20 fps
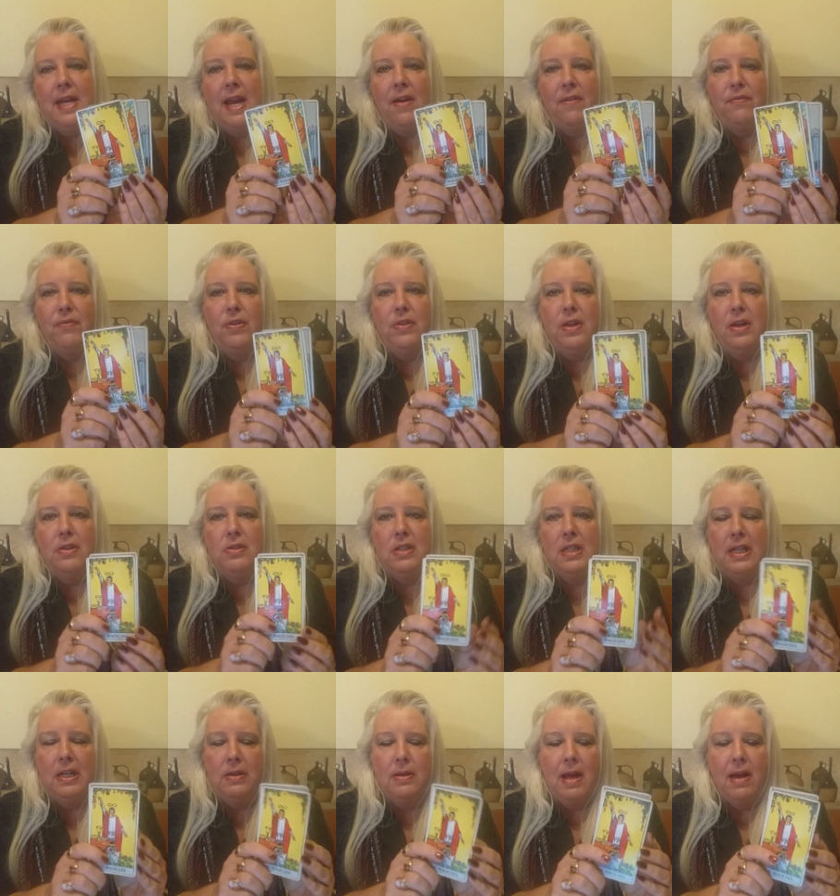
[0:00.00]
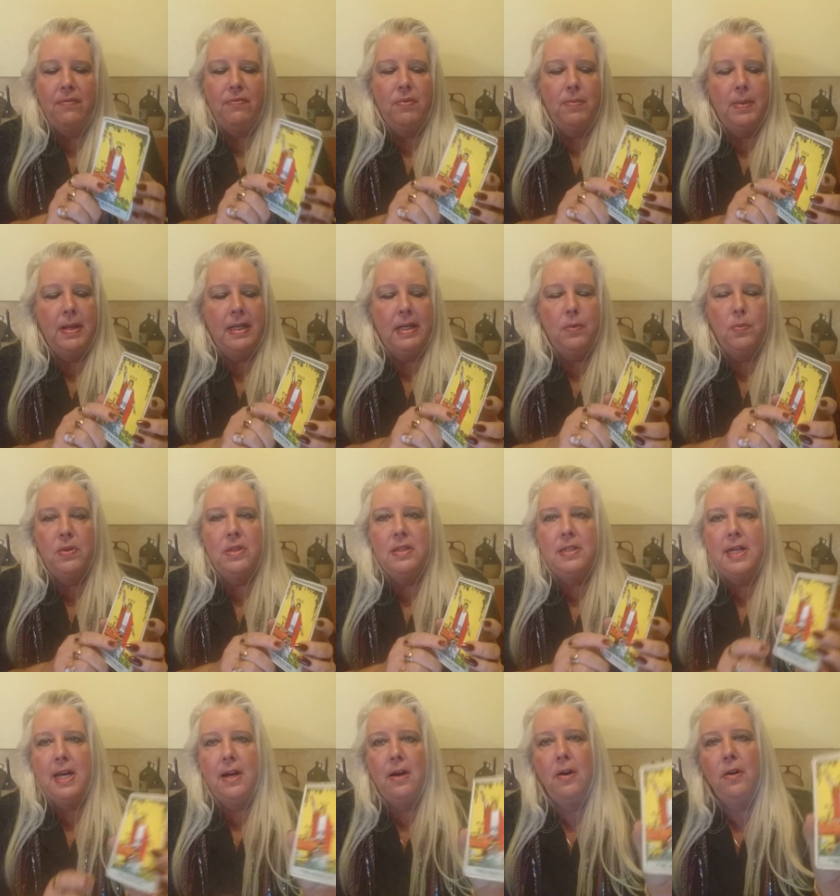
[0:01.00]
Now, for those of you not familiar
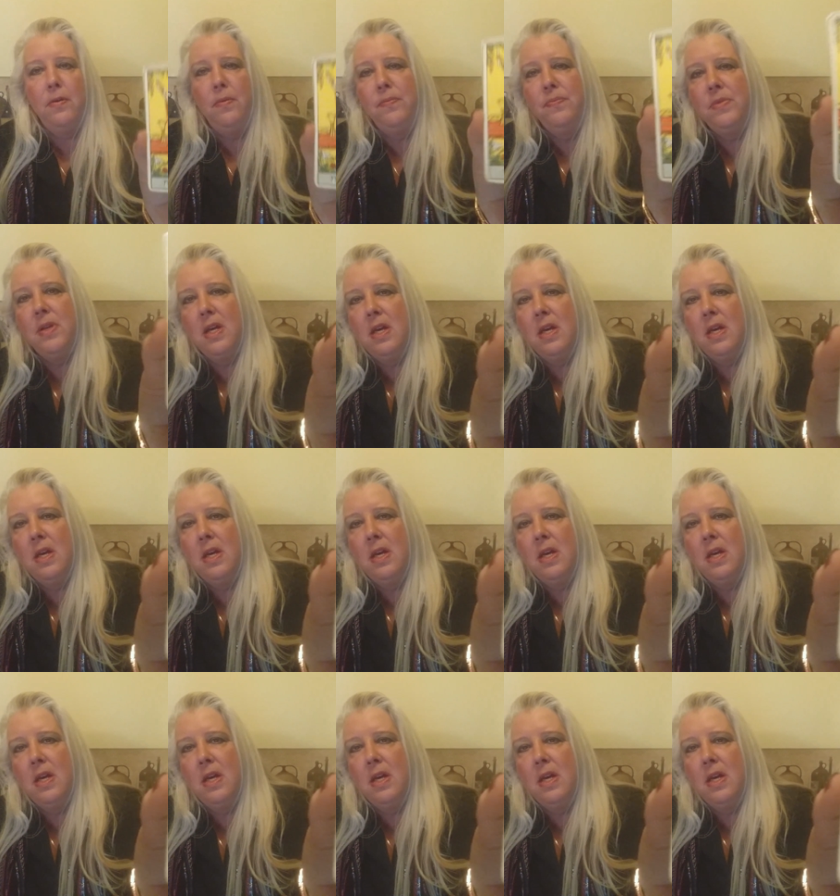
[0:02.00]
with tarot,